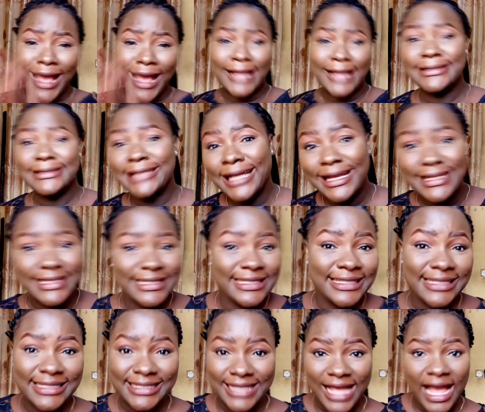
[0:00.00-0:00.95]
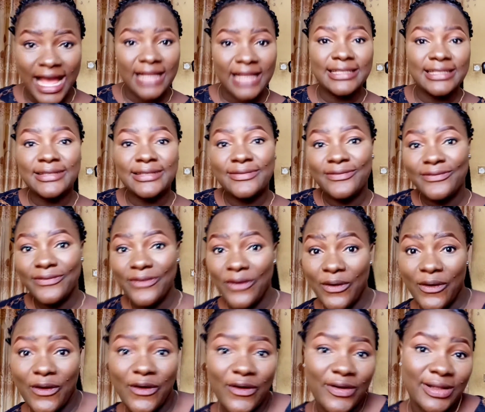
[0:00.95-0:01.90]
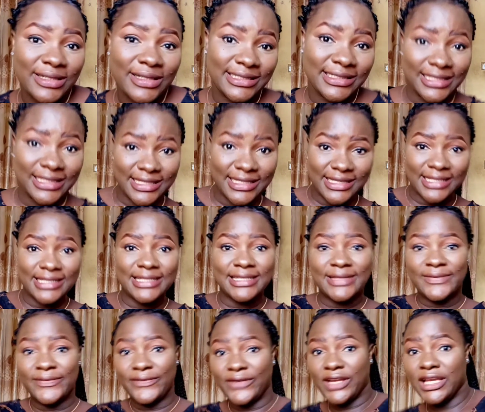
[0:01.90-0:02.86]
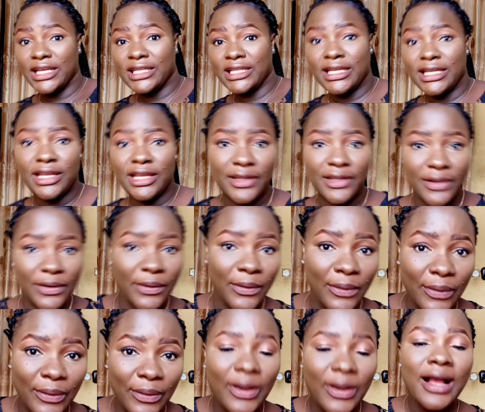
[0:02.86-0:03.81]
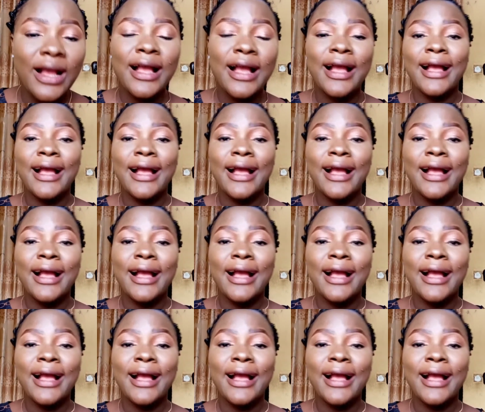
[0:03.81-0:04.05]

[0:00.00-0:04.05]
and that is that for this video